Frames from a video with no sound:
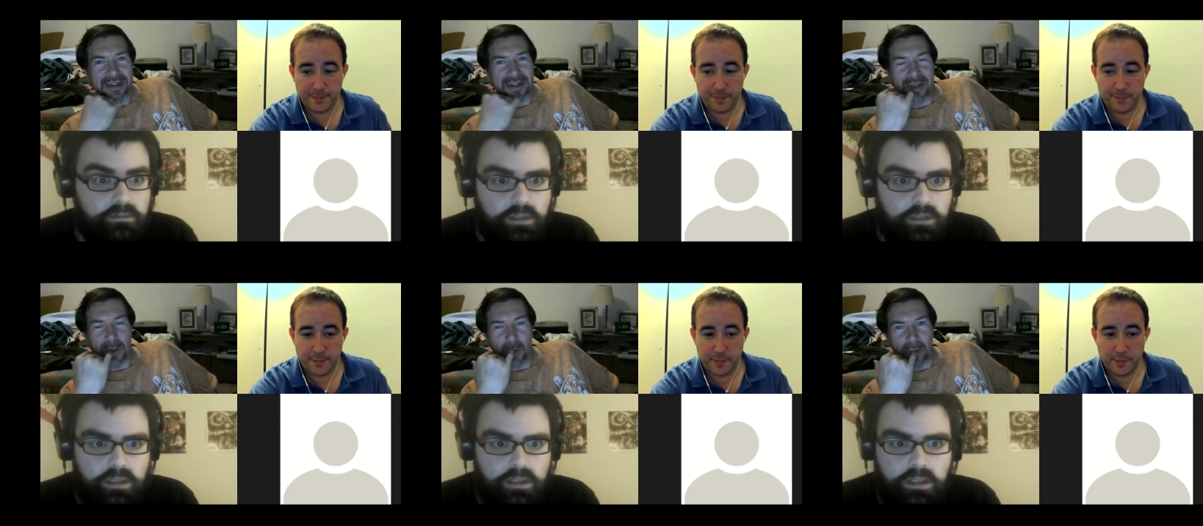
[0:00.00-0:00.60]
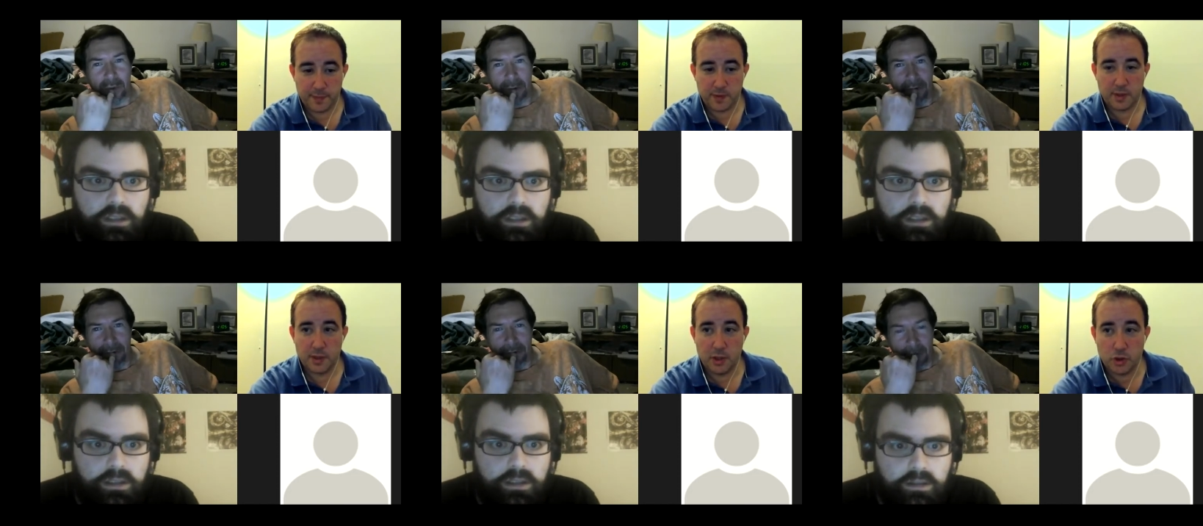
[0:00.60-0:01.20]
Speaker 1: Uh,
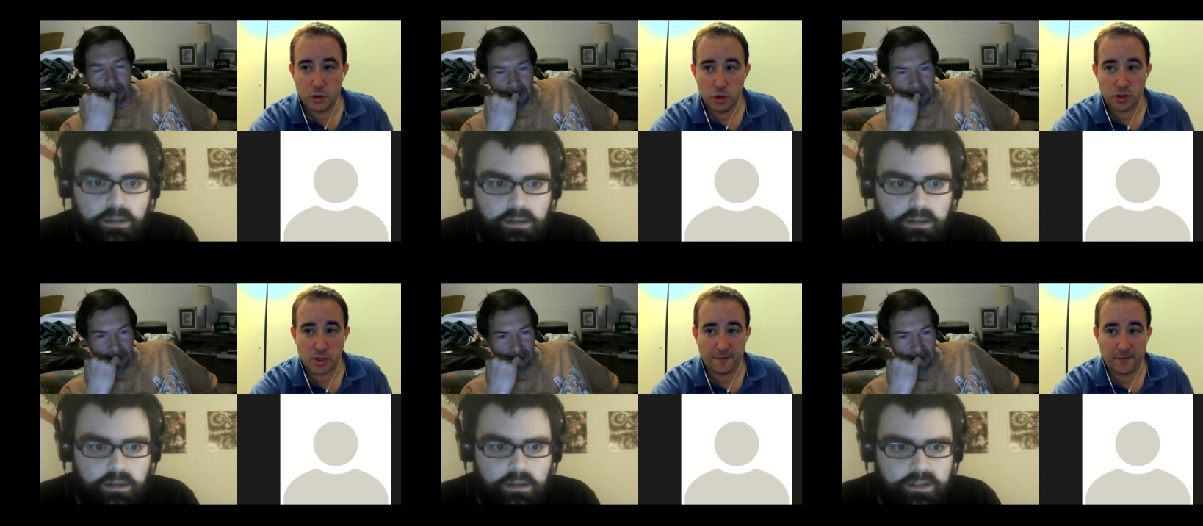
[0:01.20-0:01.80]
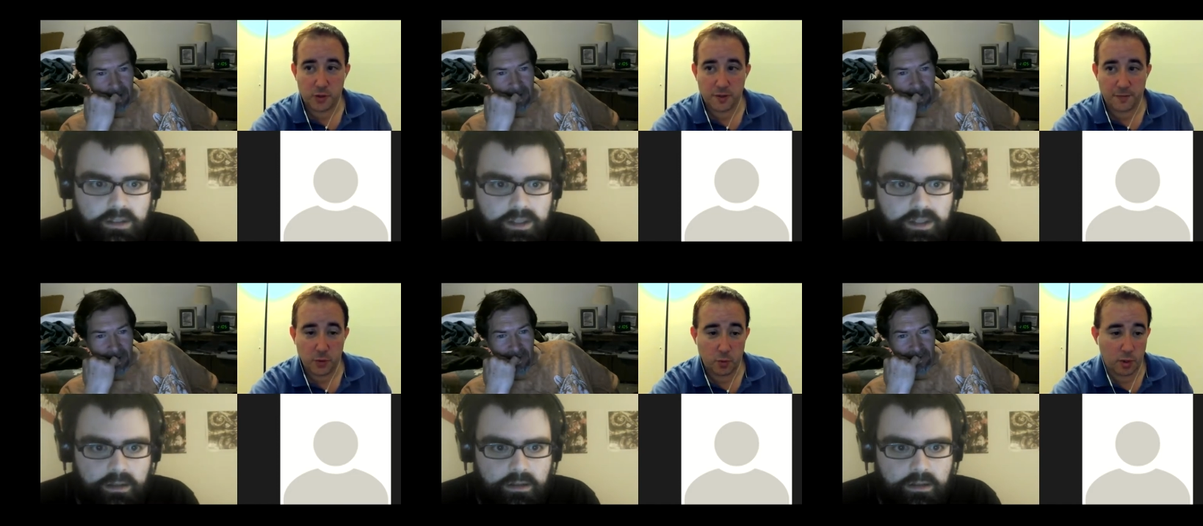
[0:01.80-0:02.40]
you can do your stuff like, first if
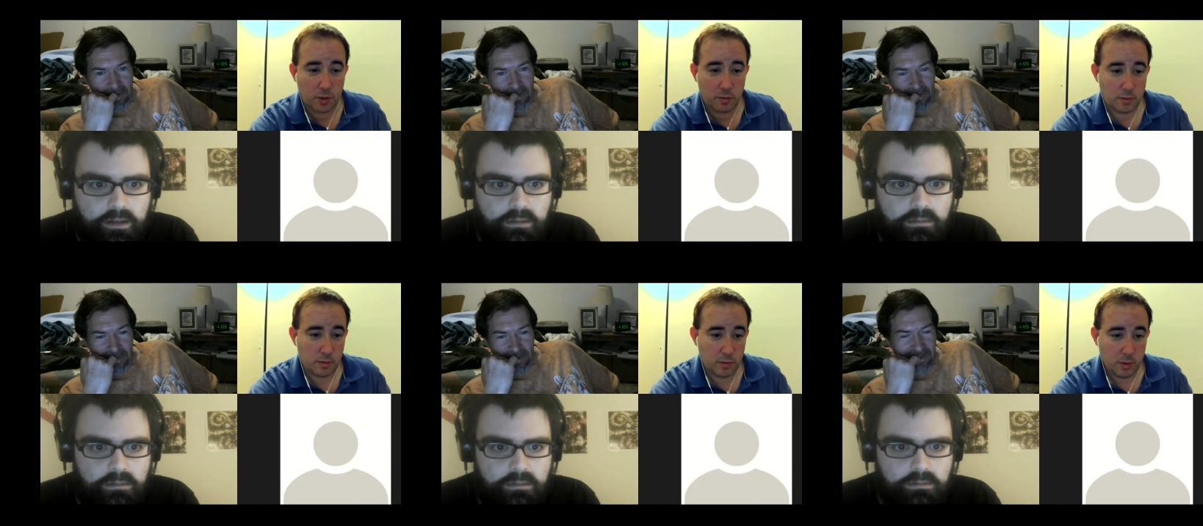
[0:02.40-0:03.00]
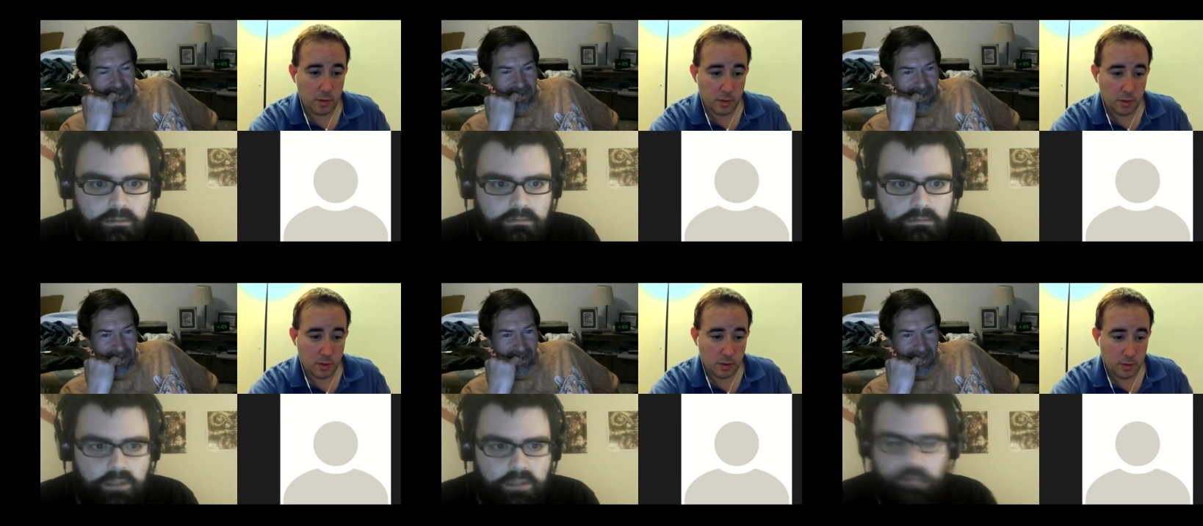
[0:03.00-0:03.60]
you want.
Speaker 2: No,
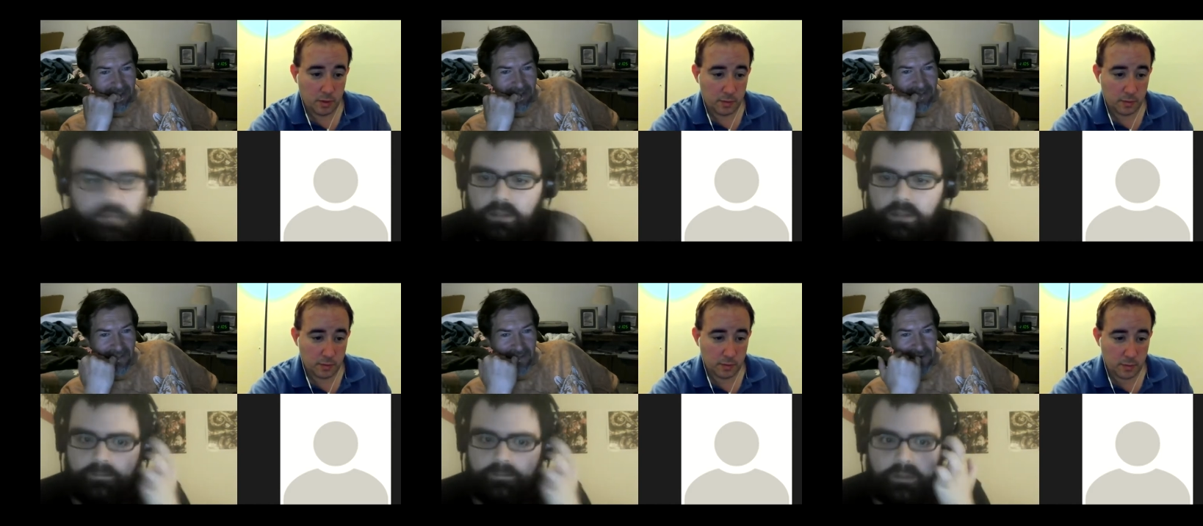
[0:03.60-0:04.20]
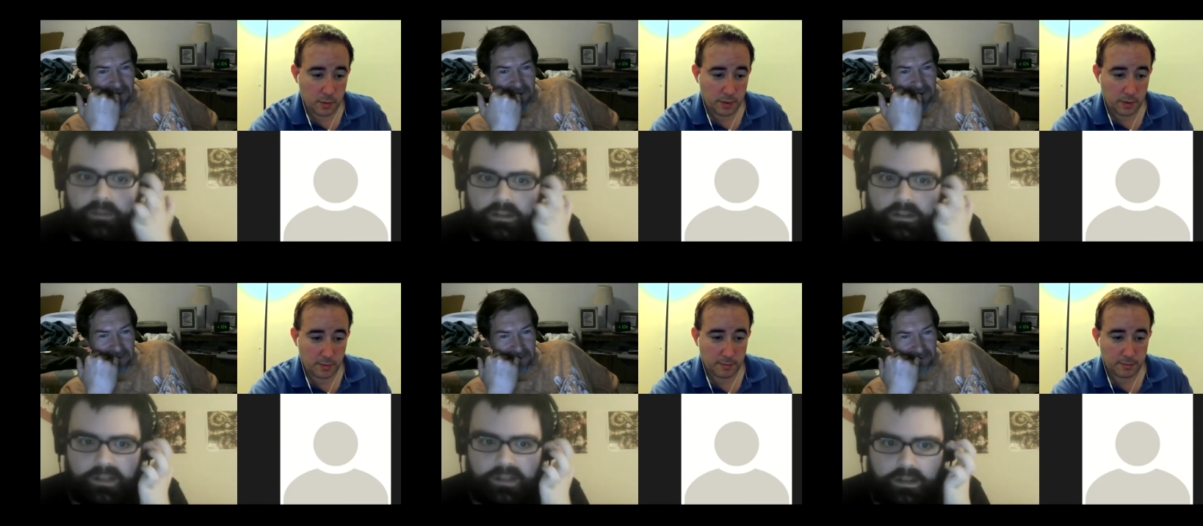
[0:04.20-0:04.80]
man. Looks like okay.
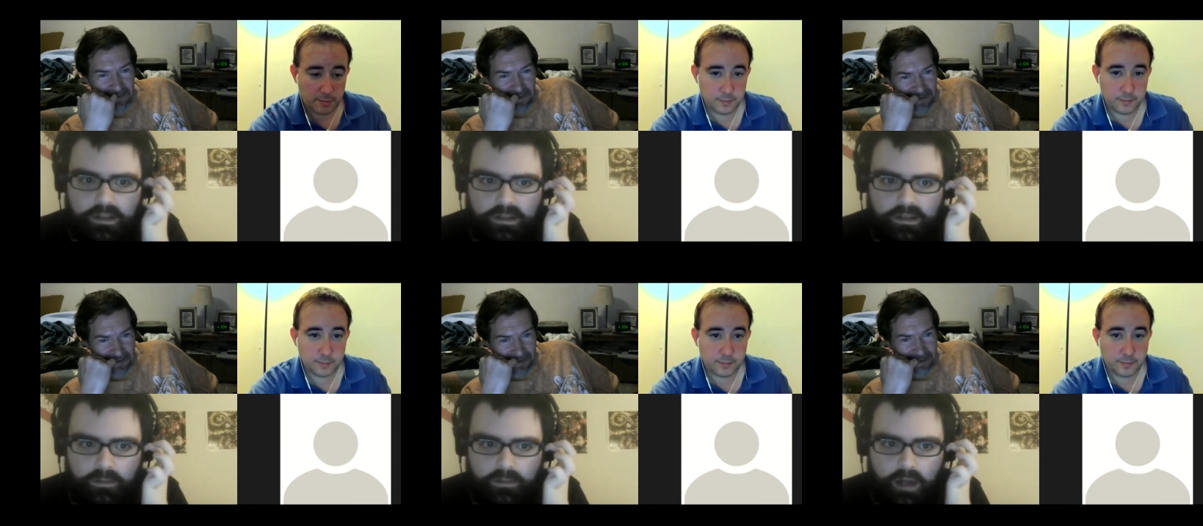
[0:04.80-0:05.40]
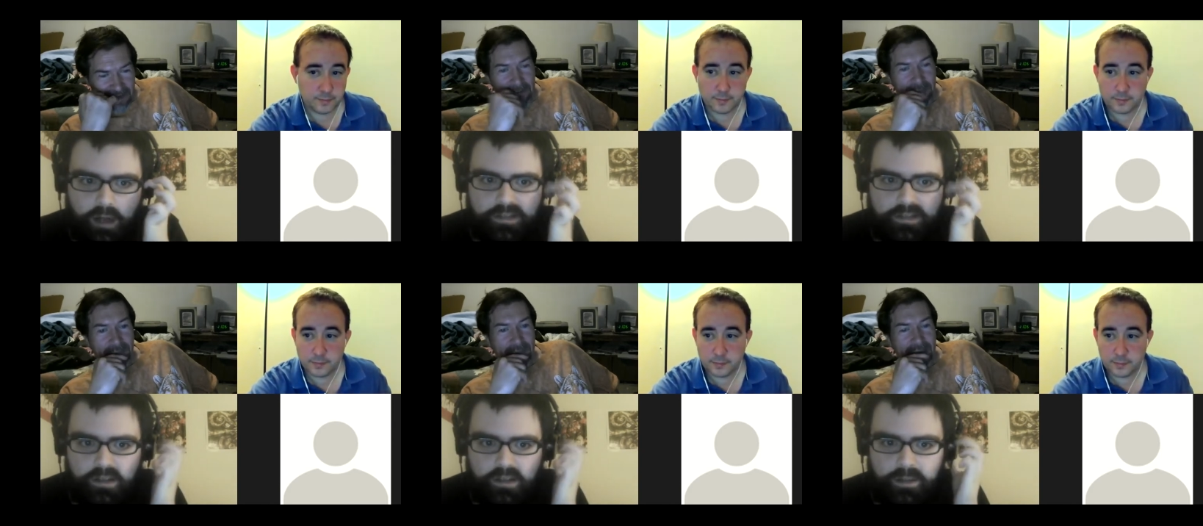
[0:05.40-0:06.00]
some artist is claiming
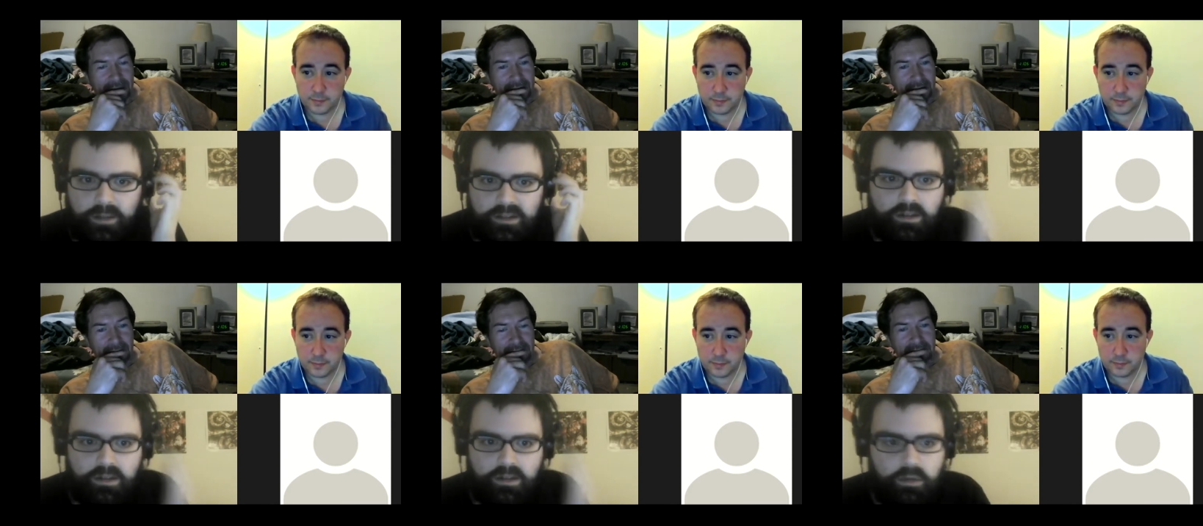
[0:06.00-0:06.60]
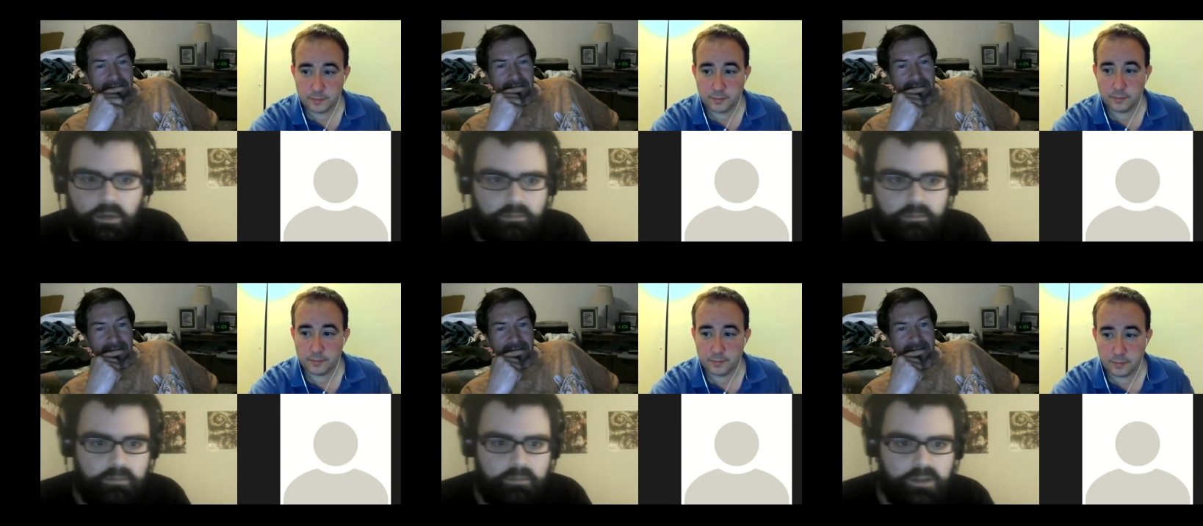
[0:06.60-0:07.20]
that solo the
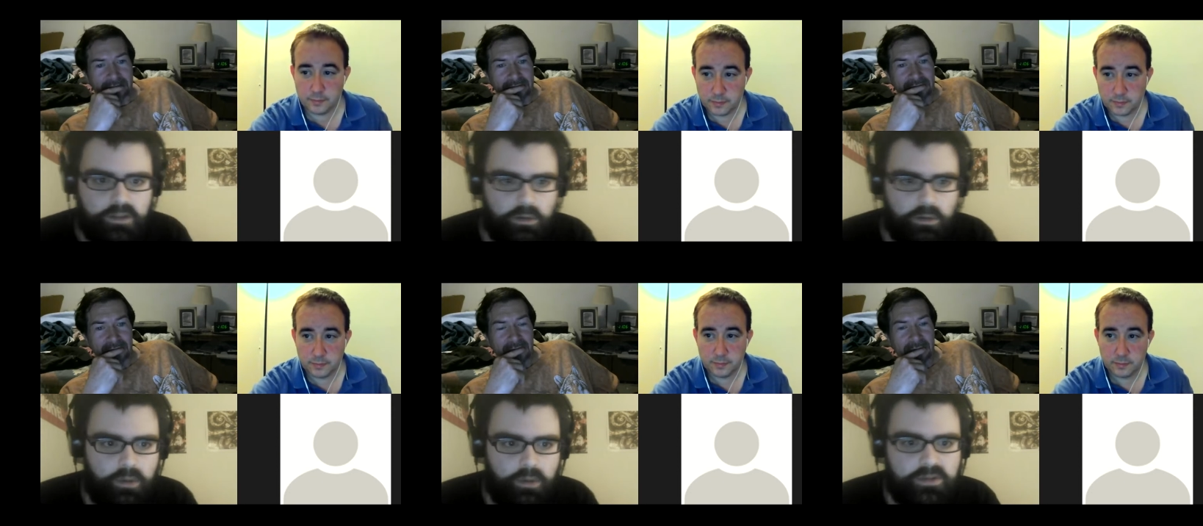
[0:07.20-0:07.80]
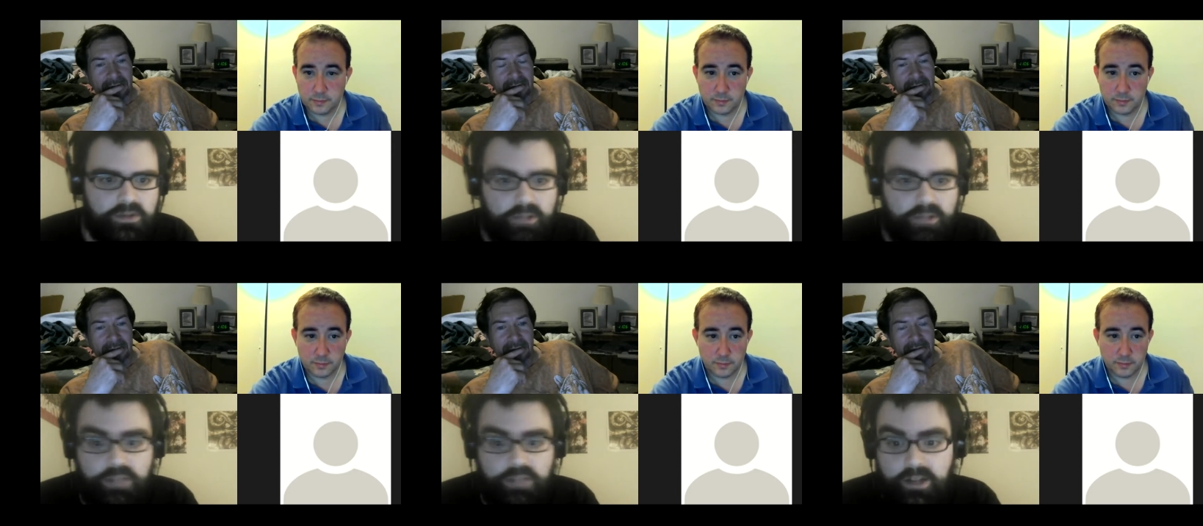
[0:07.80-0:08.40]
solo posters
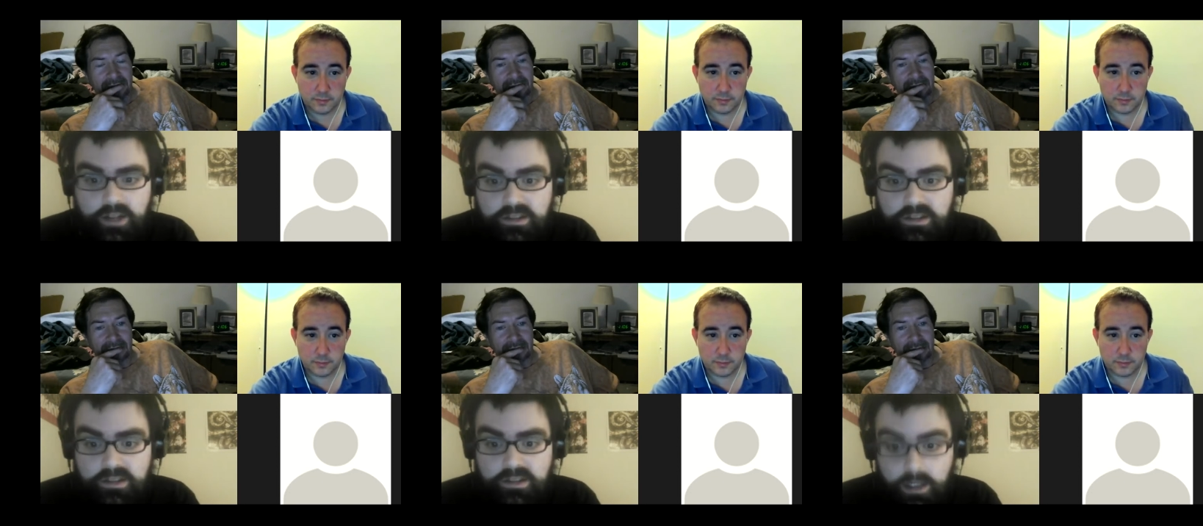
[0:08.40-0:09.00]
plagiarized his work.